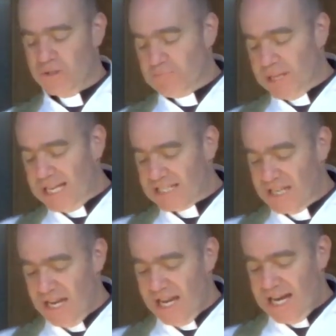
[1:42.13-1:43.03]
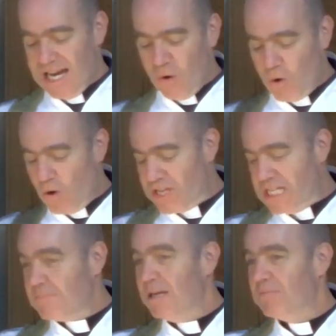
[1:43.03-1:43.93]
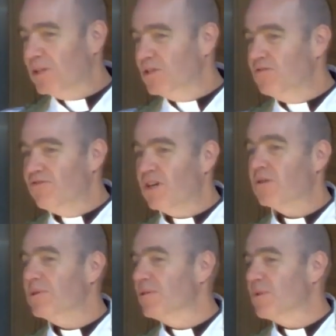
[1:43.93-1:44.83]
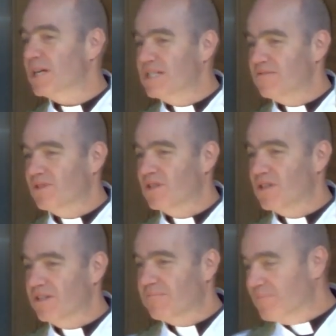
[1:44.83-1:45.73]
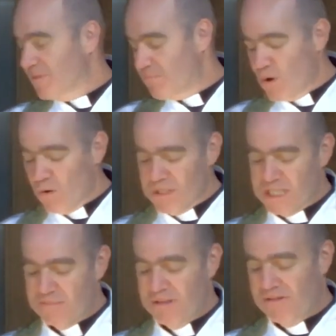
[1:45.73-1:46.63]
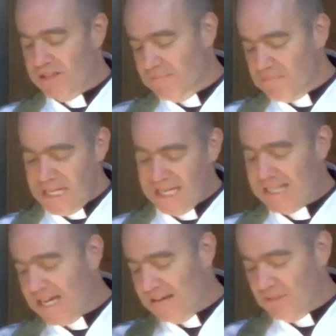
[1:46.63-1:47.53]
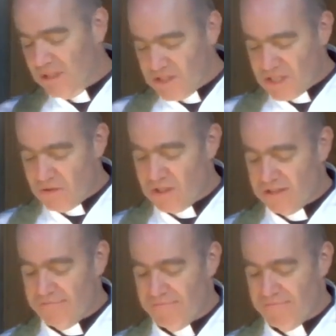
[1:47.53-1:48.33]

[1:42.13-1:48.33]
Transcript: Blessed are all these people who follow in the ways of God, the poor in spirit, the meek, the humble, and so on.